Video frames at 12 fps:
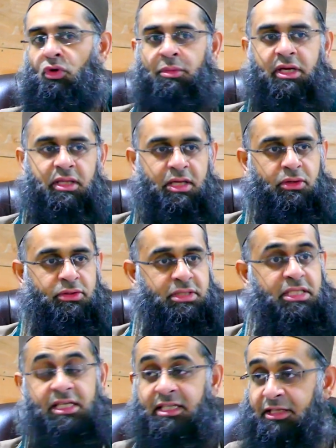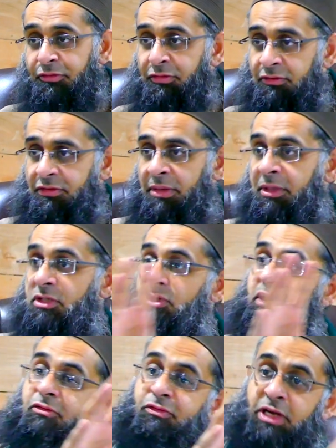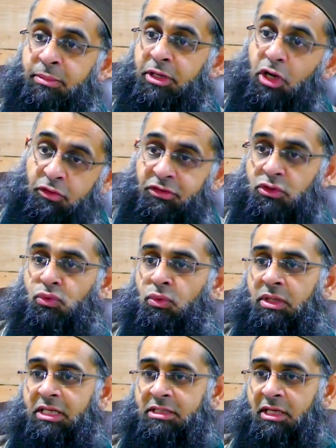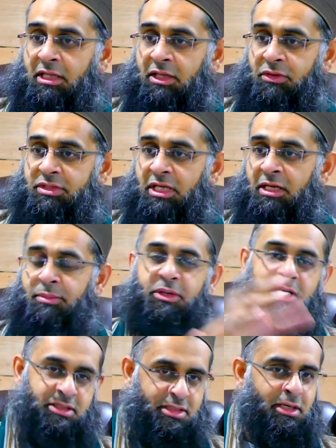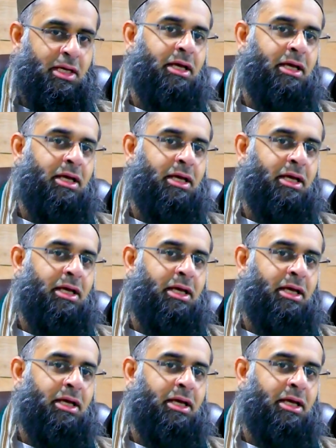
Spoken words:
Umar radiallahu anhu is a different family to the family of Rasulullah sallallahu alaihi wasallam, because